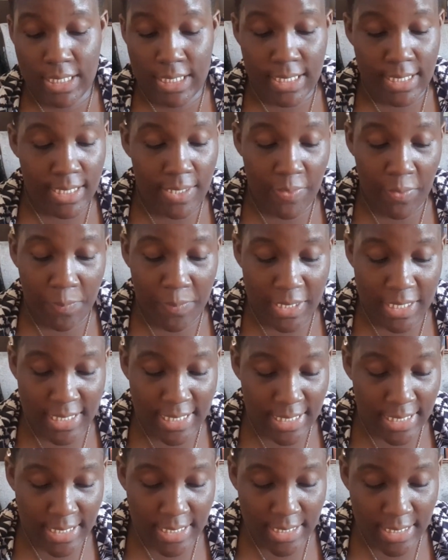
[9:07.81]
these other
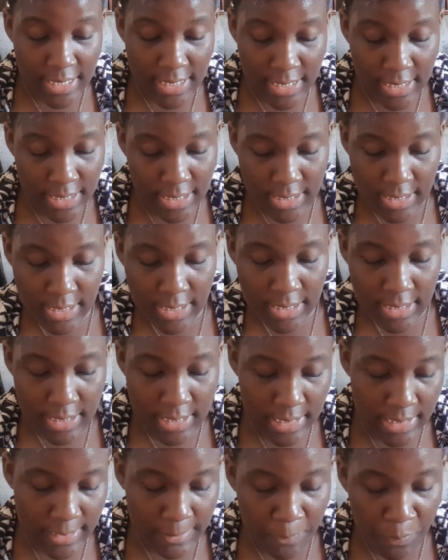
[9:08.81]
pieces.
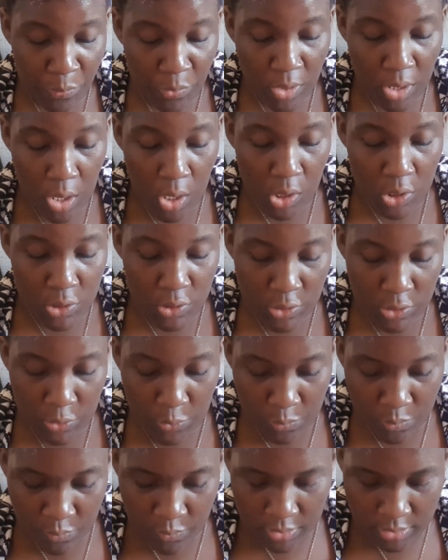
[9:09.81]

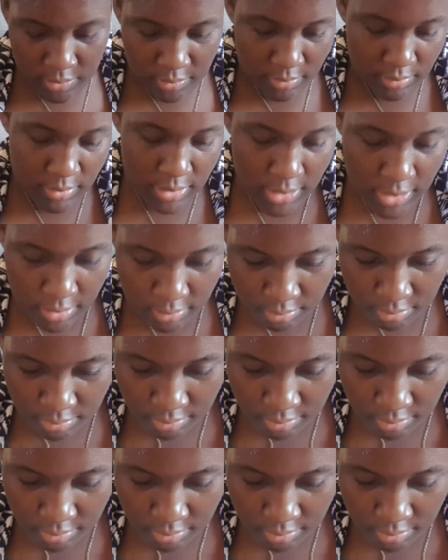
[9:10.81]
So did it?